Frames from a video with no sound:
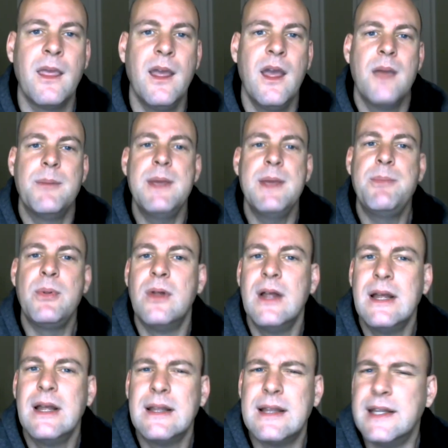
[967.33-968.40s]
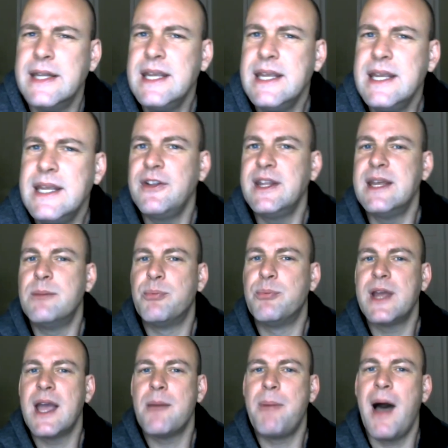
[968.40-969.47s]
People gleefully
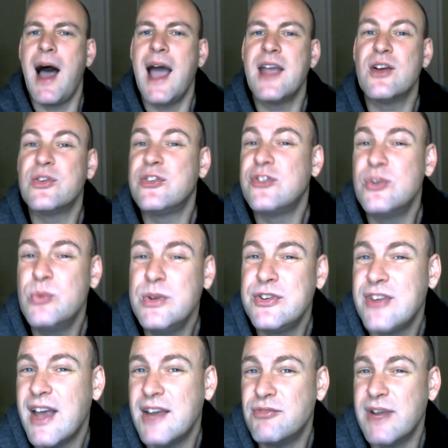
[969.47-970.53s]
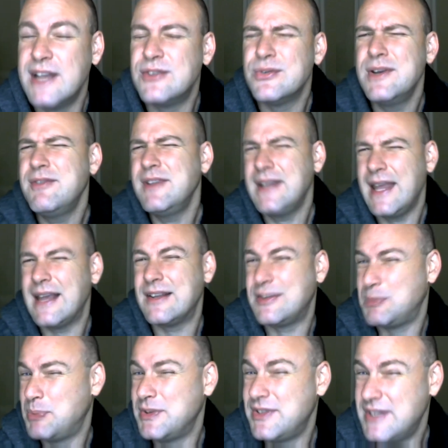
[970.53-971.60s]
bring up higher suicide rates, or even like
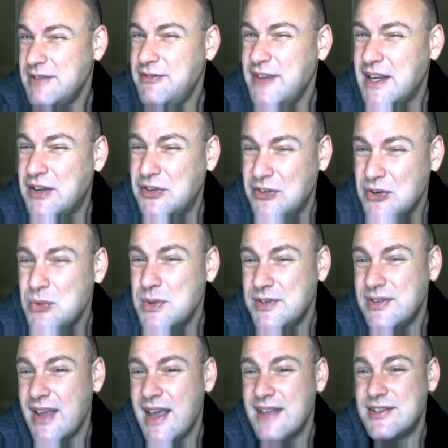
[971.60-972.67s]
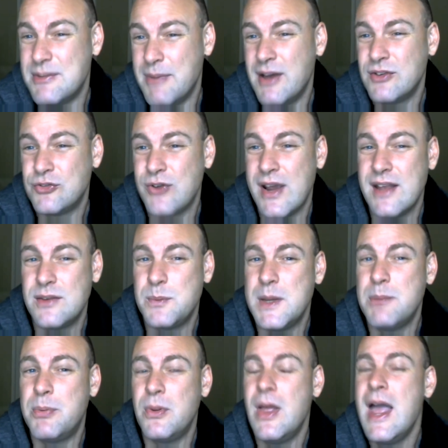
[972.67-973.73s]
specific suicides among trans
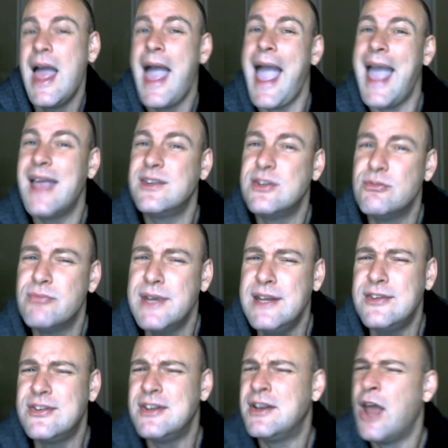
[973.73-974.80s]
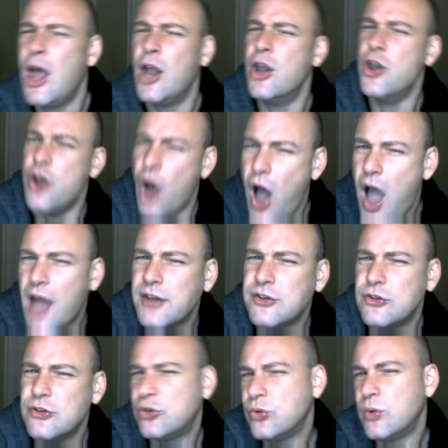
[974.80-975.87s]
people, as a reason not
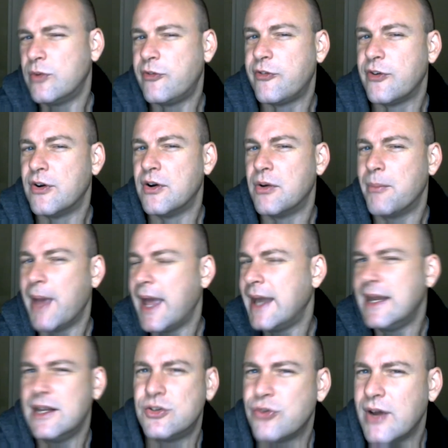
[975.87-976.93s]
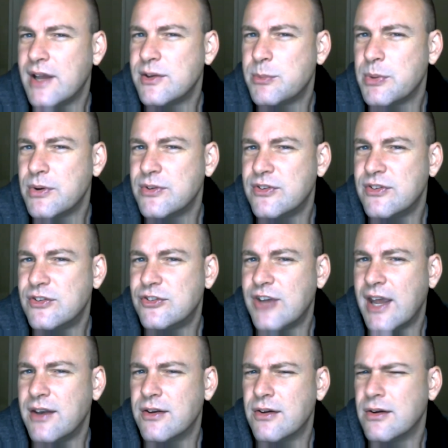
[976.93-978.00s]
to affirm any trans person's
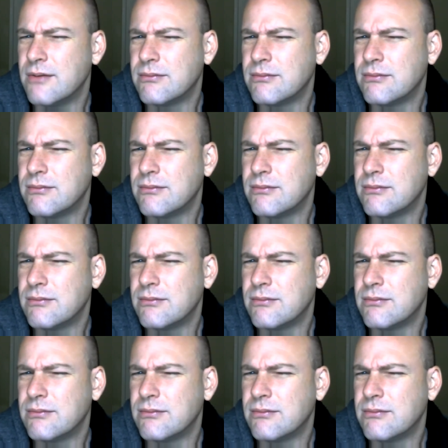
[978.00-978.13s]
gender.